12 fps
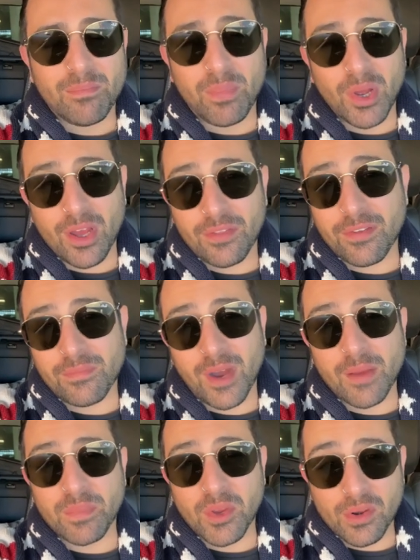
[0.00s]
birth of my
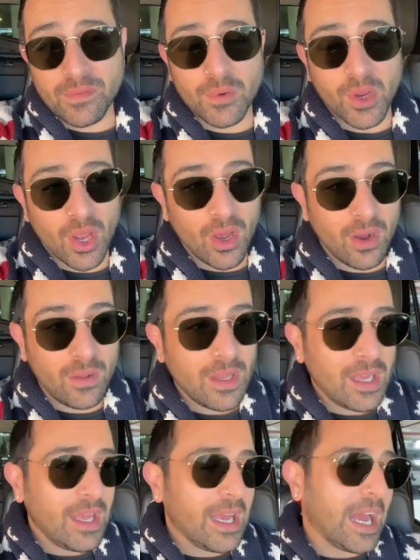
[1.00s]
beautiful girl.
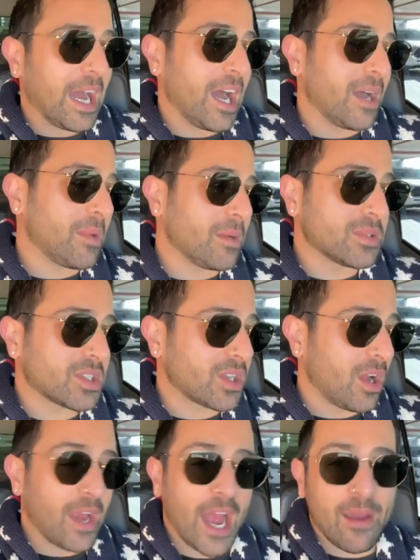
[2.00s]
Um, I'm
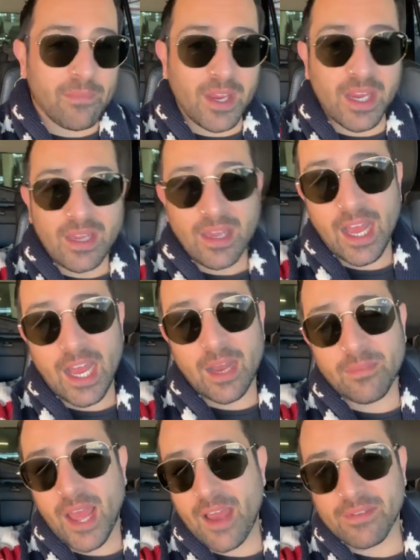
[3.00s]
so happy.
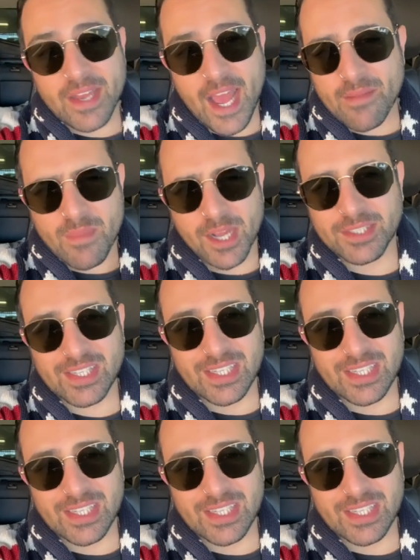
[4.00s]
Um, haven't had much